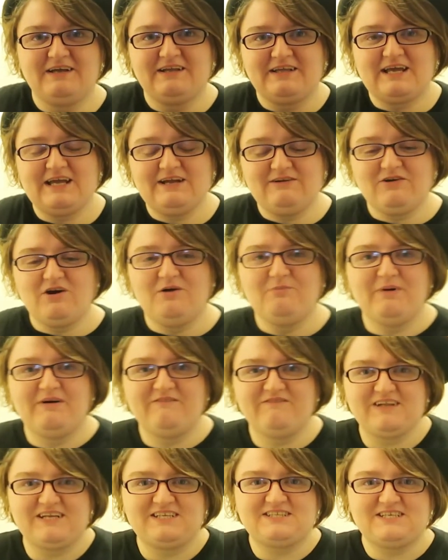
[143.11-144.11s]
Get your own
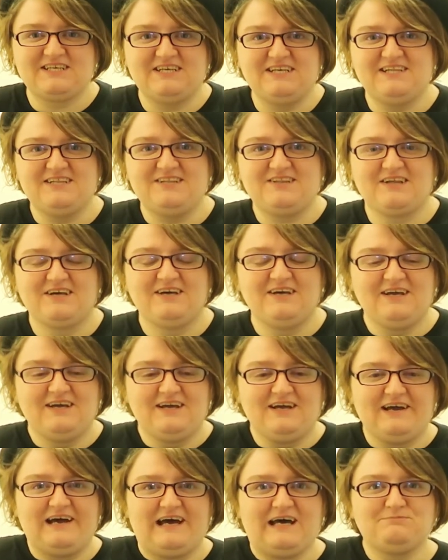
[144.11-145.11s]
monthly tees
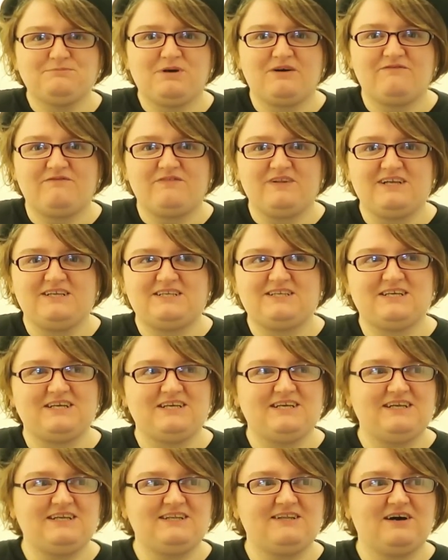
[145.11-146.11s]
at
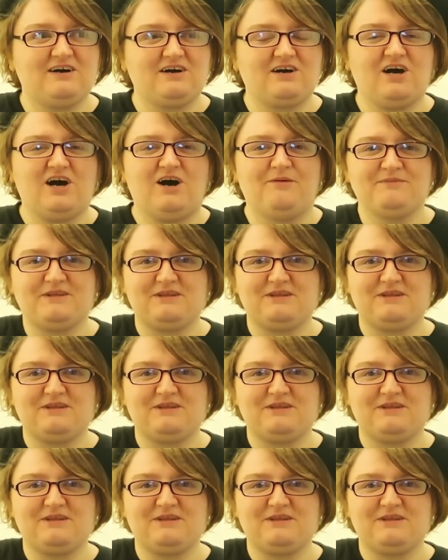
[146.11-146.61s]
monthlytee.com.